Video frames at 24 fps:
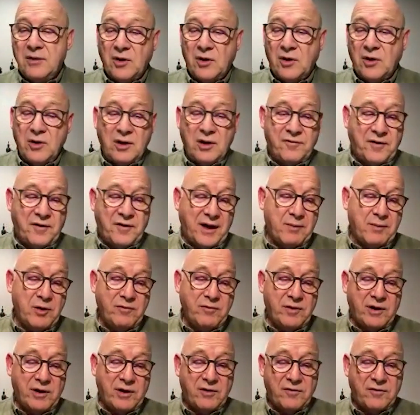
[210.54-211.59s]
So if I can
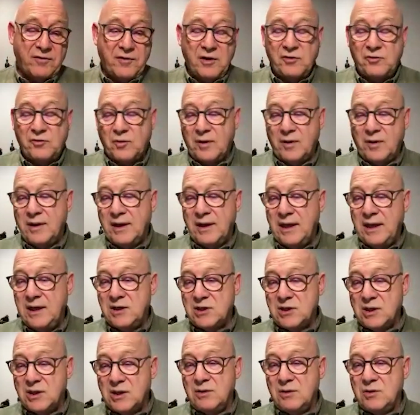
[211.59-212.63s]
move on to the first one, the
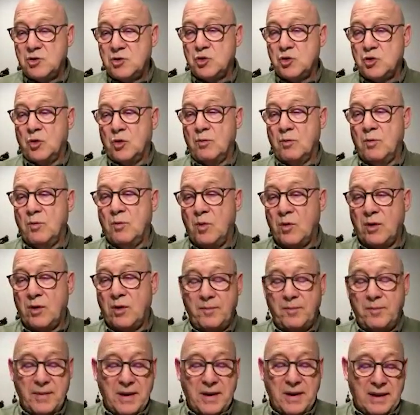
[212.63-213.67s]
need to talk
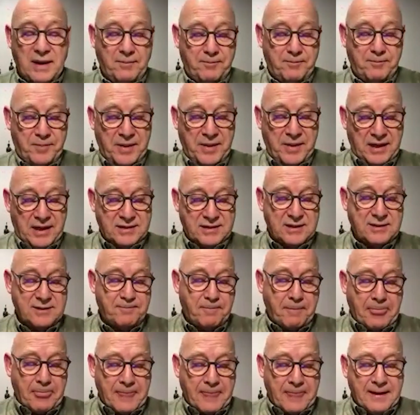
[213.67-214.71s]
more about it.
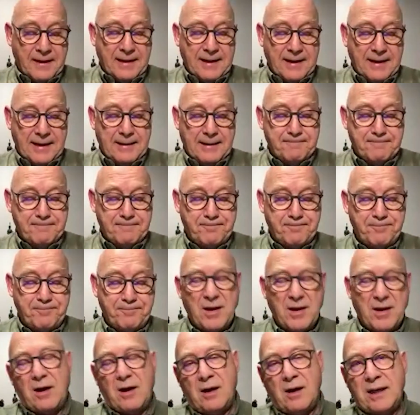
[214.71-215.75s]

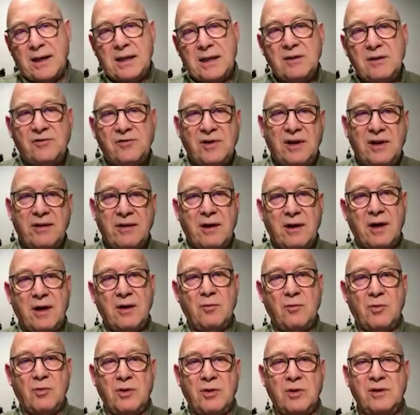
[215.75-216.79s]
I consider that
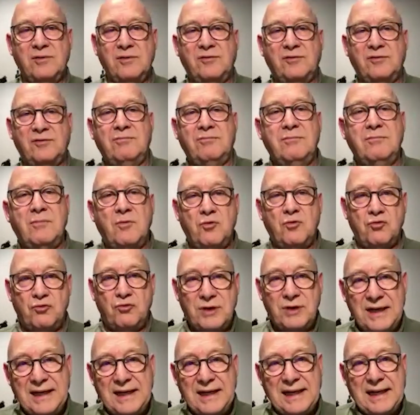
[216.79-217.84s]
I was
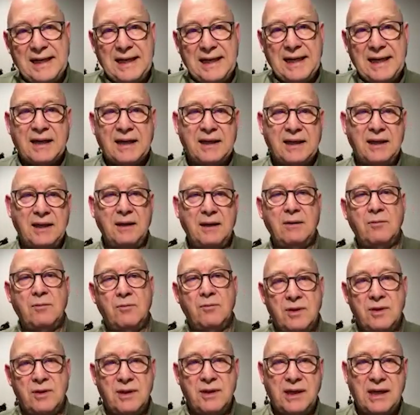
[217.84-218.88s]
really lucky
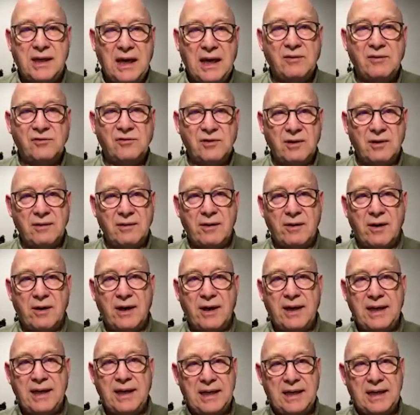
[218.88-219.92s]
with the cancer that
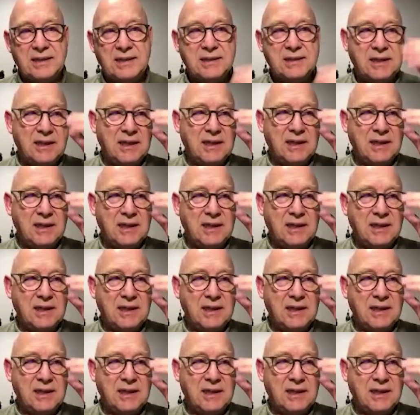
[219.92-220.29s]
I had.